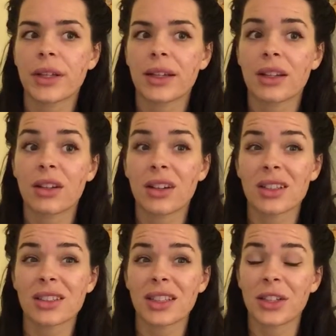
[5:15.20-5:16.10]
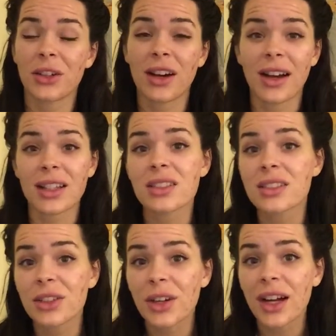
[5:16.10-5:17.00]
It can cause like your eyes
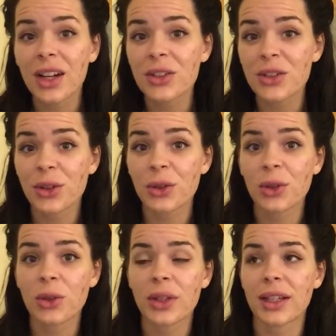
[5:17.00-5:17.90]
to dry out too.